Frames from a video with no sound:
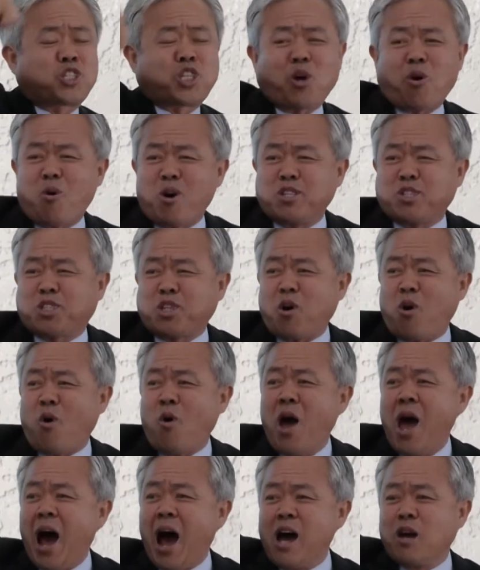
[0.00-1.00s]
So and
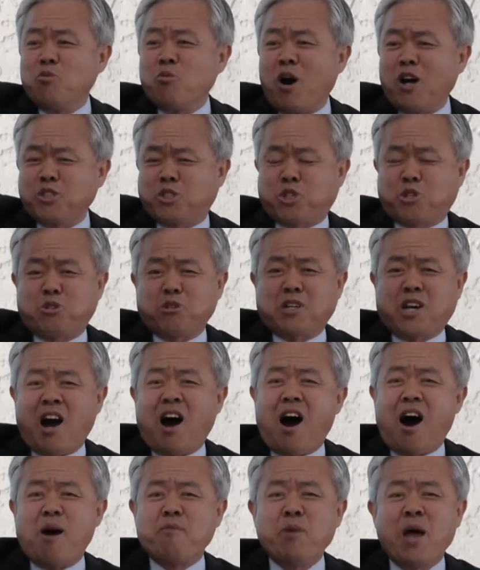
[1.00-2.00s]
so, I want you to
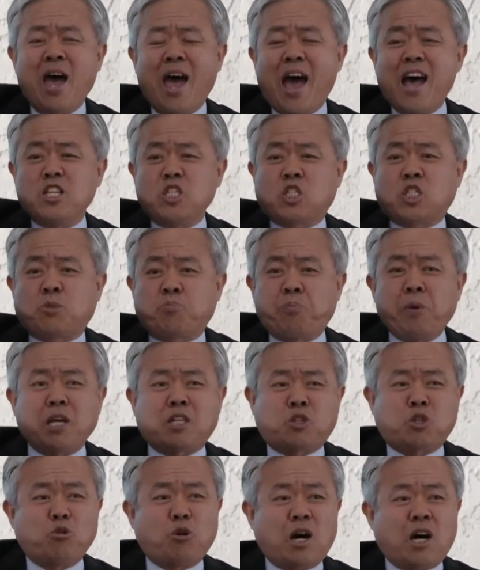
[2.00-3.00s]
come and
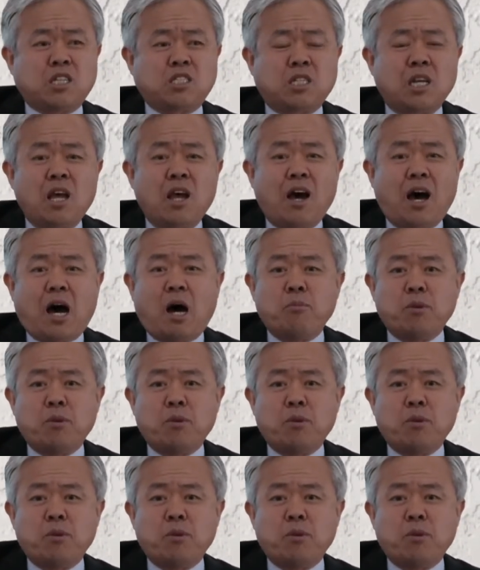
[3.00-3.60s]
speak to us.